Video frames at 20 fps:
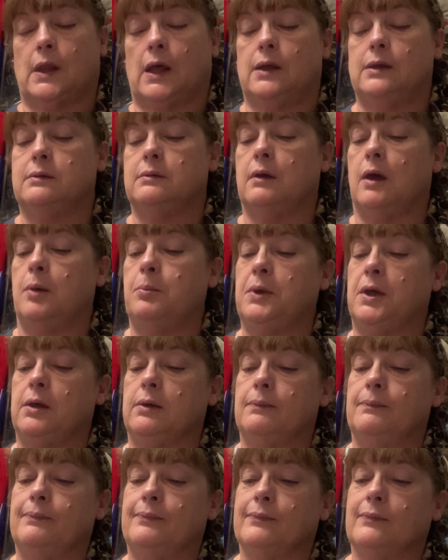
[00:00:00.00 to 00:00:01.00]
is coming.
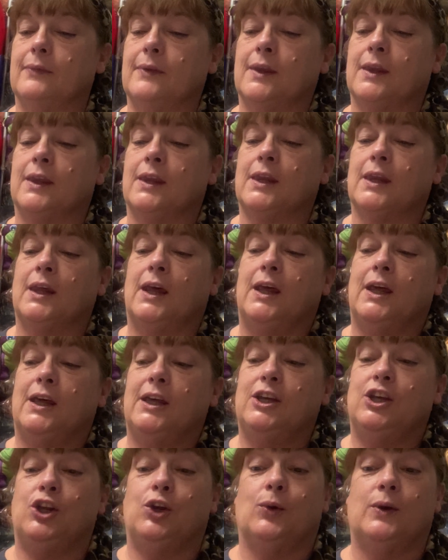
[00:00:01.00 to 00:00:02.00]

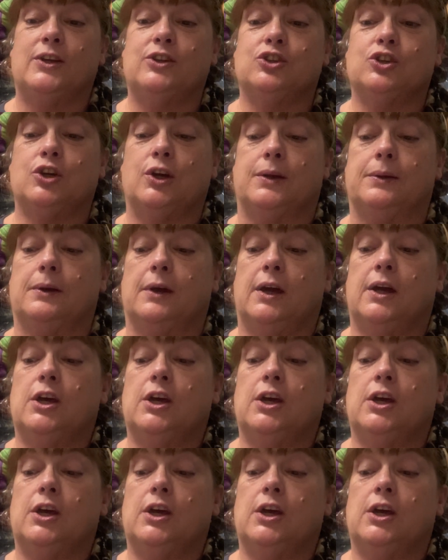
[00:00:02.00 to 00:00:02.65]
It's good.